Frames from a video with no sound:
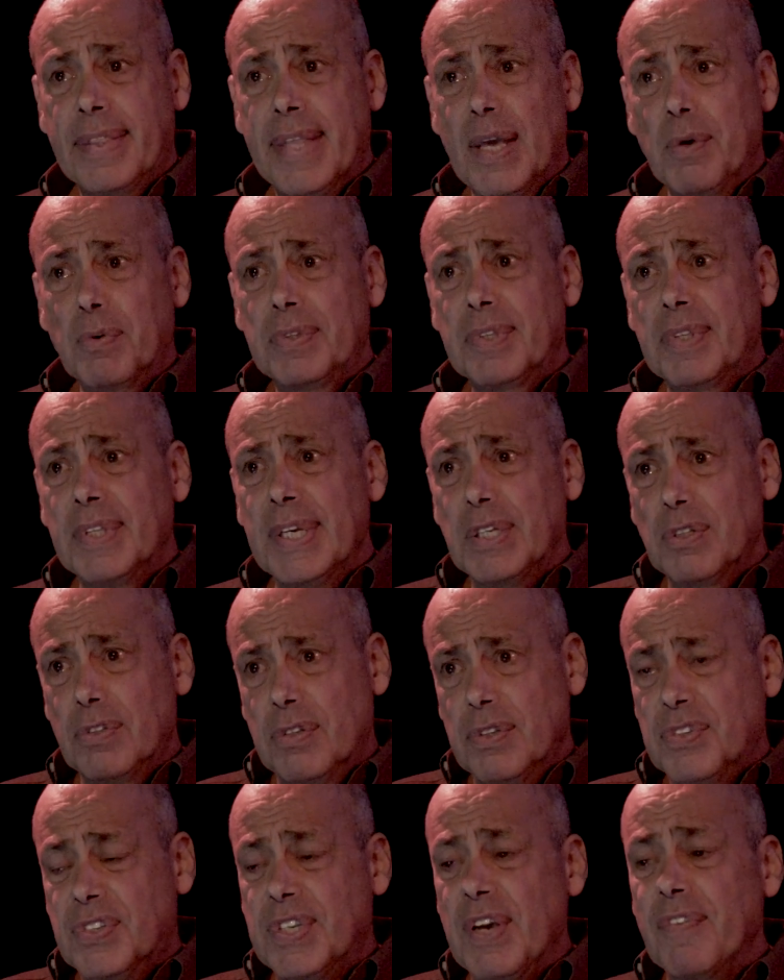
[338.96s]
They would
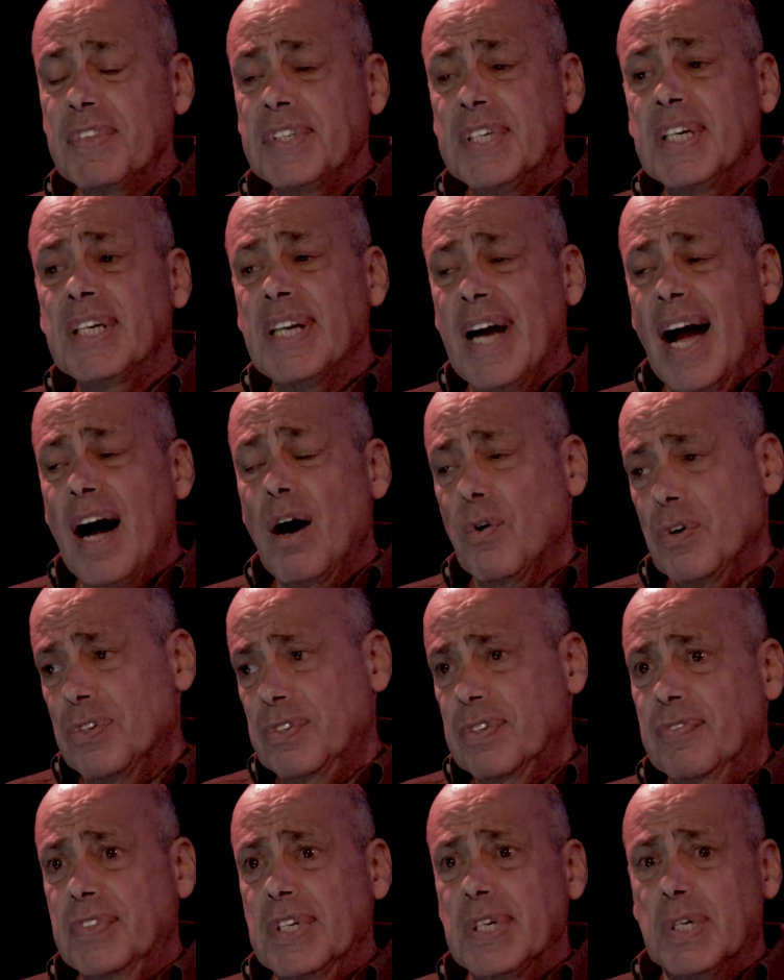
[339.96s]
need 17
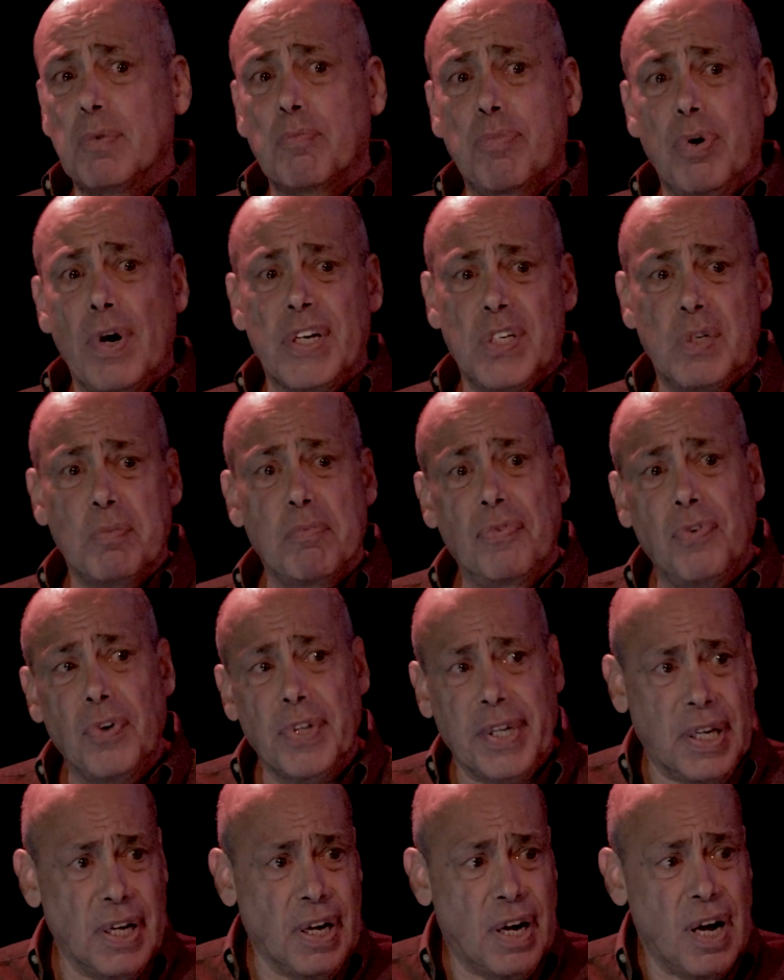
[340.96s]
hours of decompression
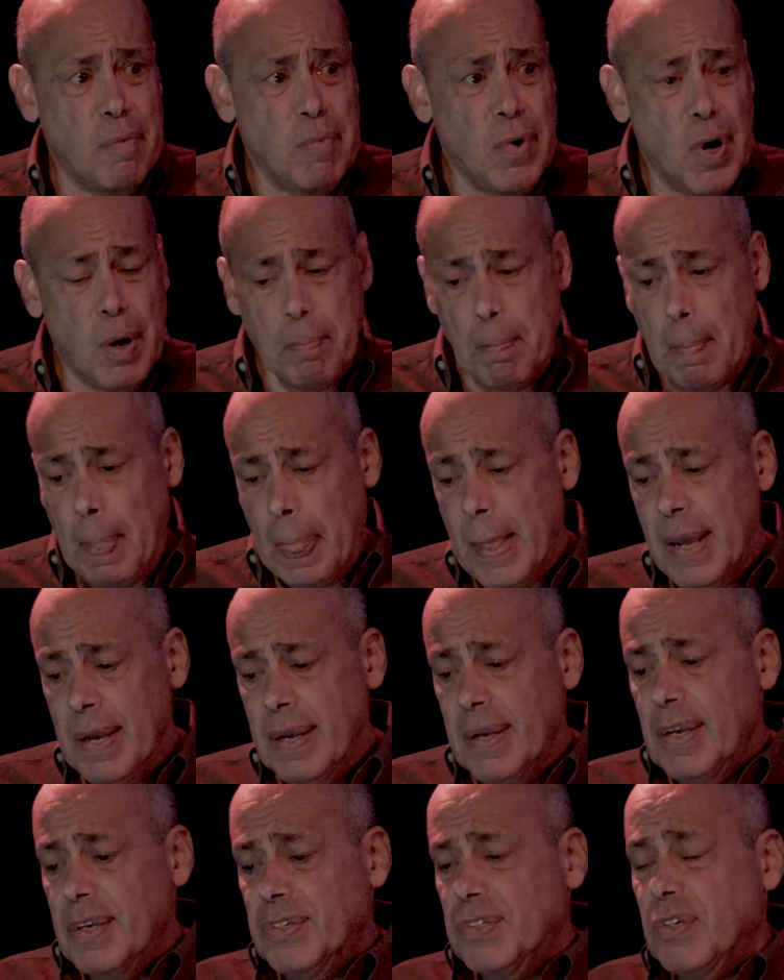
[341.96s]
before they can come up.
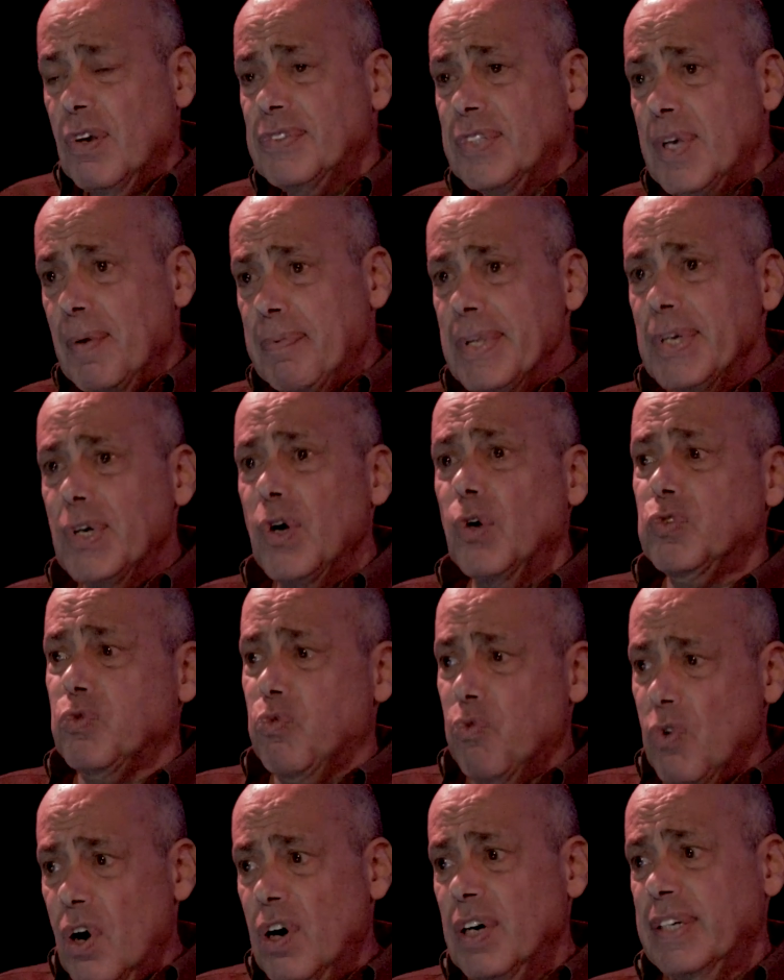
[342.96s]
So if something goes
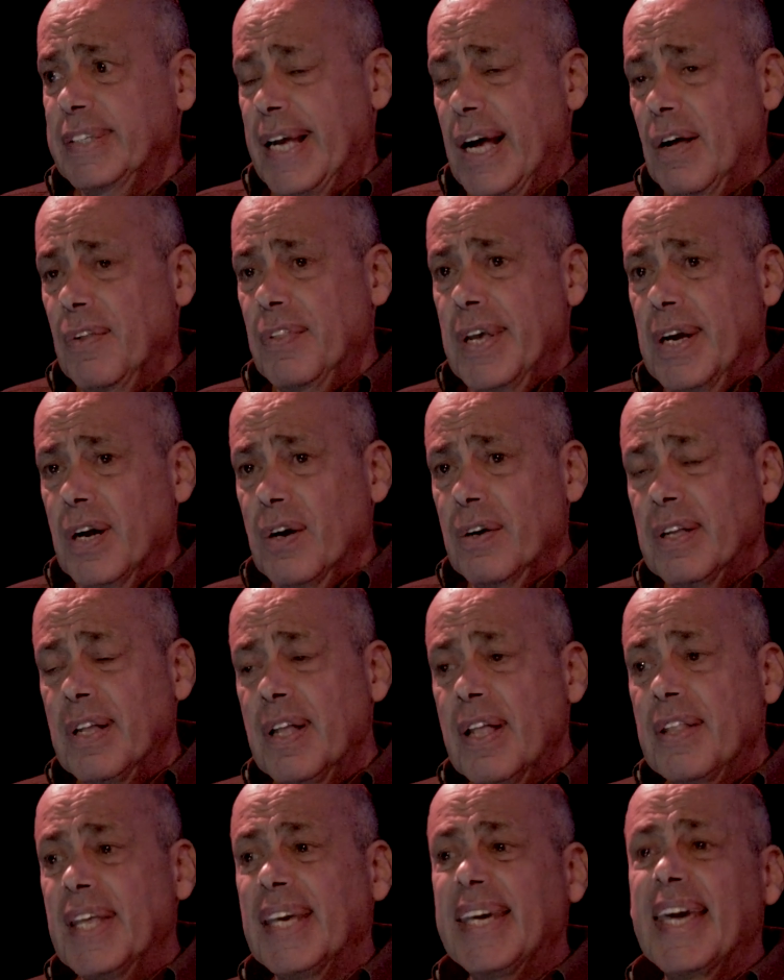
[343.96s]
wrong down there,
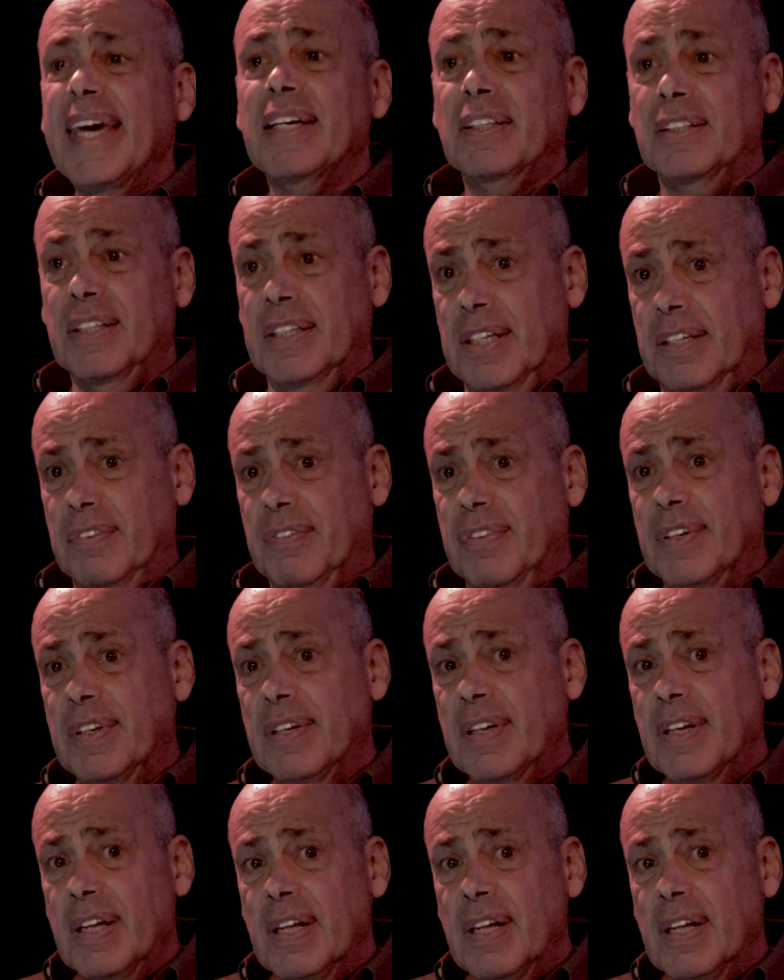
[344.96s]
they can't leave.